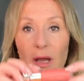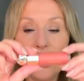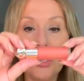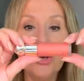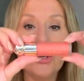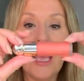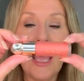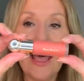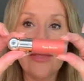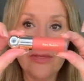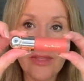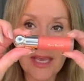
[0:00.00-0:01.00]
Look at
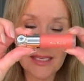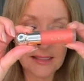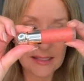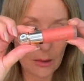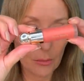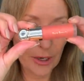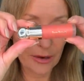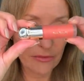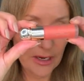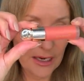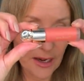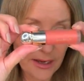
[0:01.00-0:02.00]
this, and what I
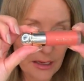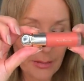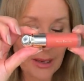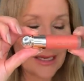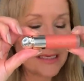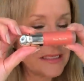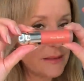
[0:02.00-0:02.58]
really like about it is,